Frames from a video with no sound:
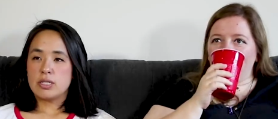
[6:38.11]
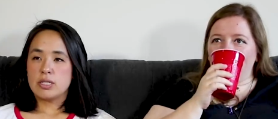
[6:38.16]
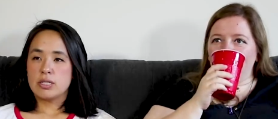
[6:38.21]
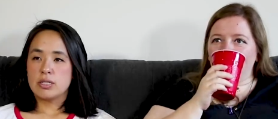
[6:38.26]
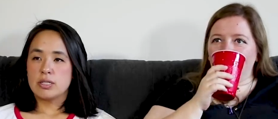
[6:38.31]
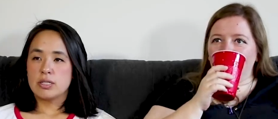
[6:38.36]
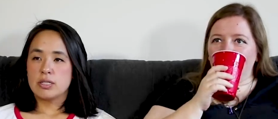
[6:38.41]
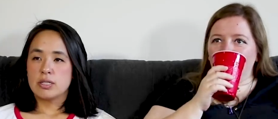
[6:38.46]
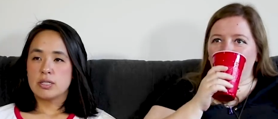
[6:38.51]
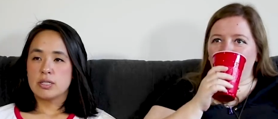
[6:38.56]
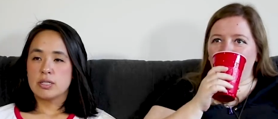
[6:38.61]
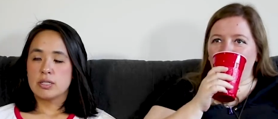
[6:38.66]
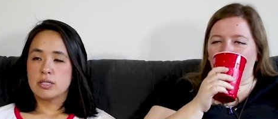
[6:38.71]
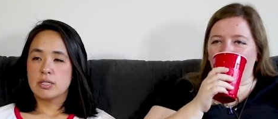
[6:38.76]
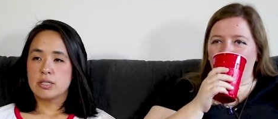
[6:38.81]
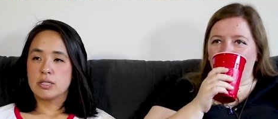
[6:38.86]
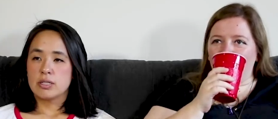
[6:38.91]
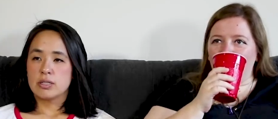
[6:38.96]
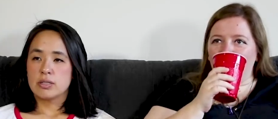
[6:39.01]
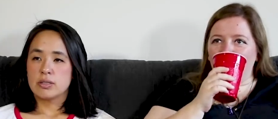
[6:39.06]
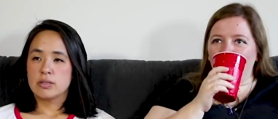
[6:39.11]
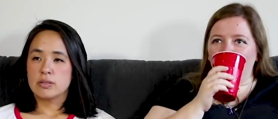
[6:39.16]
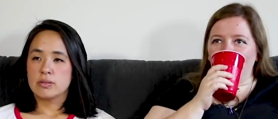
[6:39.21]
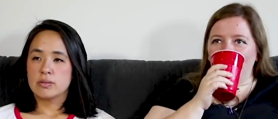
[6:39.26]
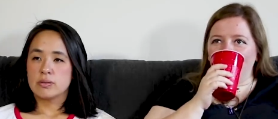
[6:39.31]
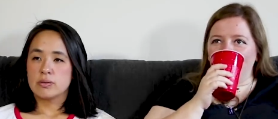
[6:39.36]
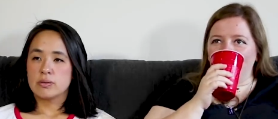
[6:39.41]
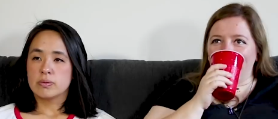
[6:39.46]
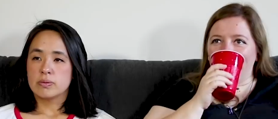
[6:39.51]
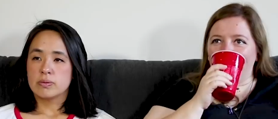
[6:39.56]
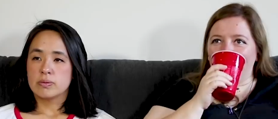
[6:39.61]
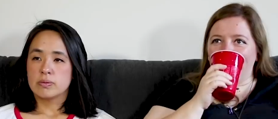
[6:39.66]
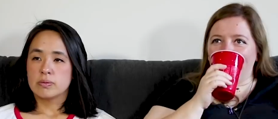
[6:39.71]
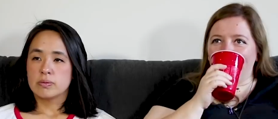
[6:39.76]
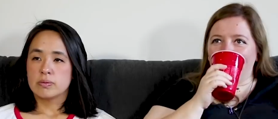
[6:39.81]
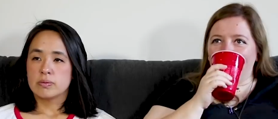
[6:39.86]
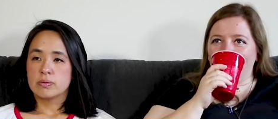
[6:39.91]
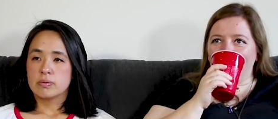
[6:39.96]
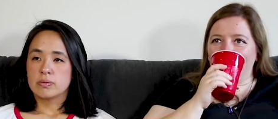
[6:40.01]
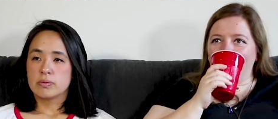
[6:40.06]
Speaker 1: And he's going to do this to you?
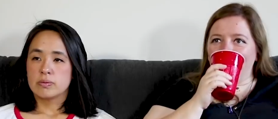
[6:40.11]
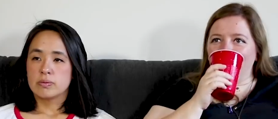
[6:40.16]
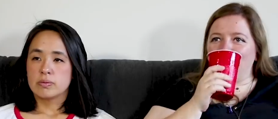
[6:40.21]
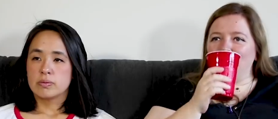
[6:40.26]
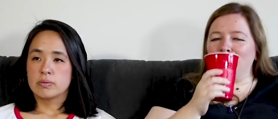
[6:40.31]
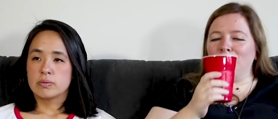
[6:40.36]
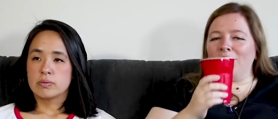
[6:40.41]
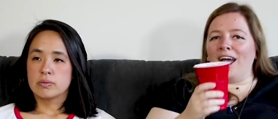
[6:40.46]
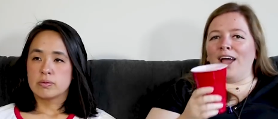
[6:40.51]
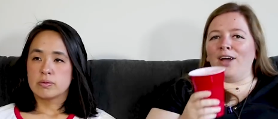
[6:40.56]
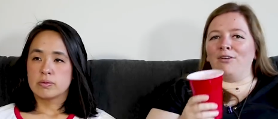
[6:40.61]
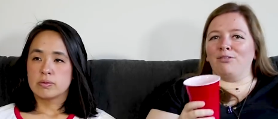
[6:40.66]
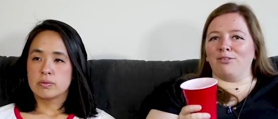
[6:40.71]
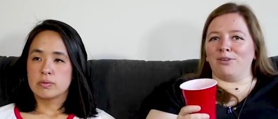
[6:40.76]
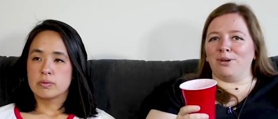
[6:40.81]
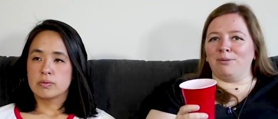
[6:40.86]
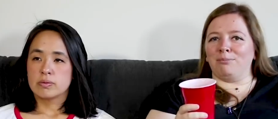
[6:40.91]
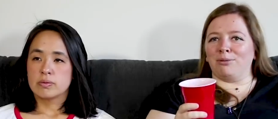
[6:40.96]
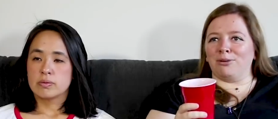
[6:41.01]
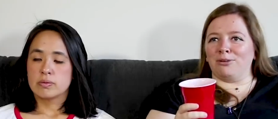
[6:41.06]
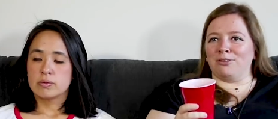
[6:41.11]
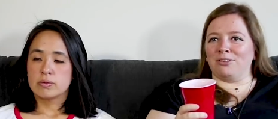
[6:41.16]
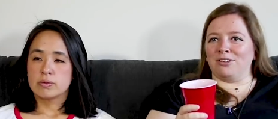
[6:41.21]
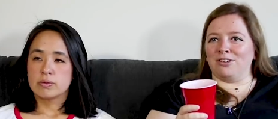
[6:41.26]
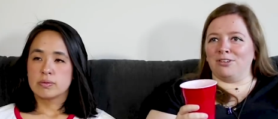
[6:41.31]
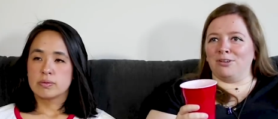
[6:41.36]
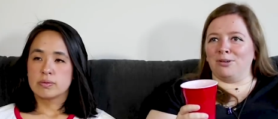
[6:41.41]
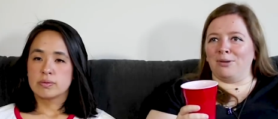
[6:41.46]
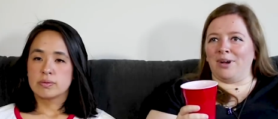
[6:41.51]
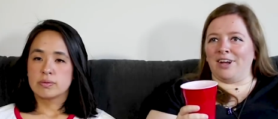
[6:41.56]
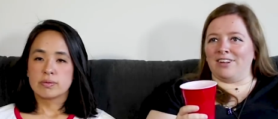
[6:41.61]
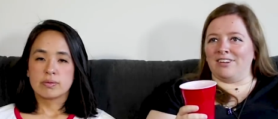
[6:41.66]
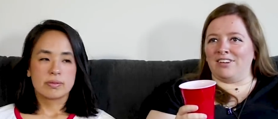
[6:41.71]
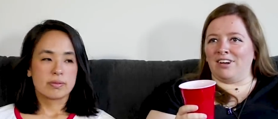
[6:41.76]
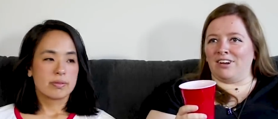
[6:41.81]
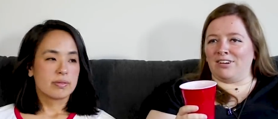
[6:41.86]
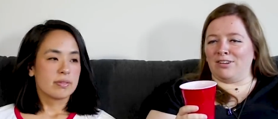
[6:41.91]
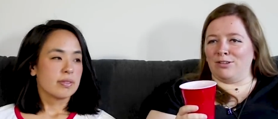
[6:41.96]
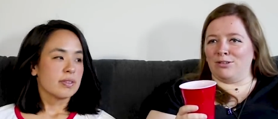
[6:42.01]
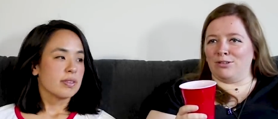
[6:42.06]
Dude, every person who had to
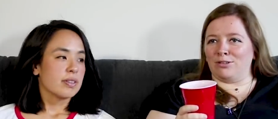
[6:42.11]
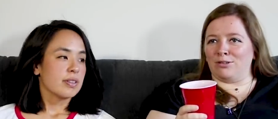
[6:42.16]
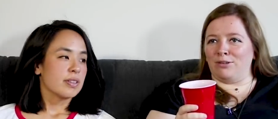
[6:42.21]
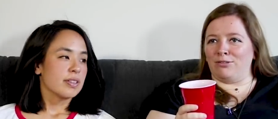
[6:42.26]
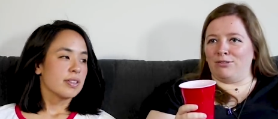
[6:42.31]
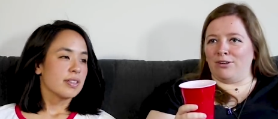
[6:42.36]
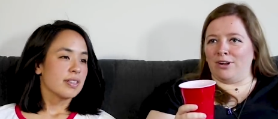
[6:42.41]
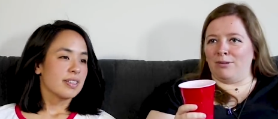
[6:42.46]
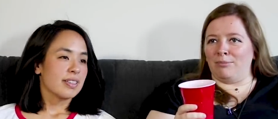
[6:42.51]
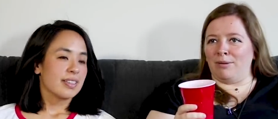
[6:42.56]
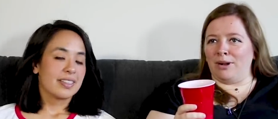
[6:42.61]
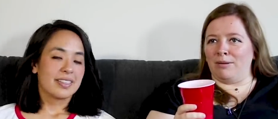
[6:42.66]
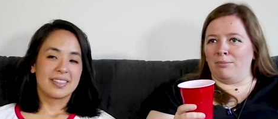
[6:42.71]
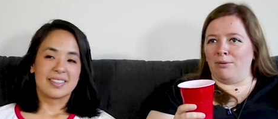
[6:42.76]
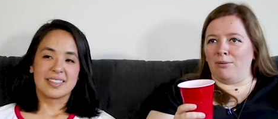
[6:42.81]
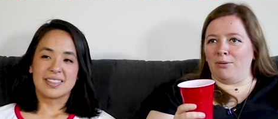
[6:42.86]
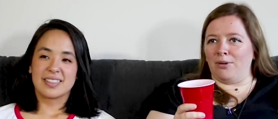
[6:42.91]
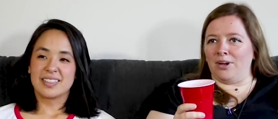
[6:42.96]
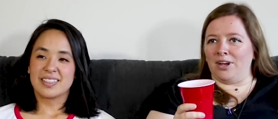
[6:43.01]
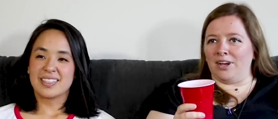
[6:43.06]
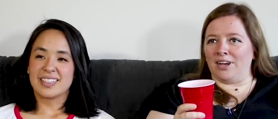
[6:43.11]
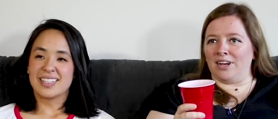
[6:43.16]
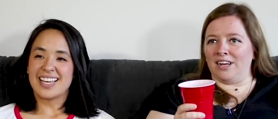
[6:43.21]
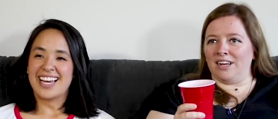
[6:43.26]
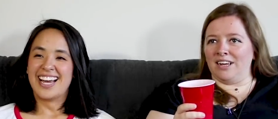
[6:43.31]
talk to their straight friend about a boy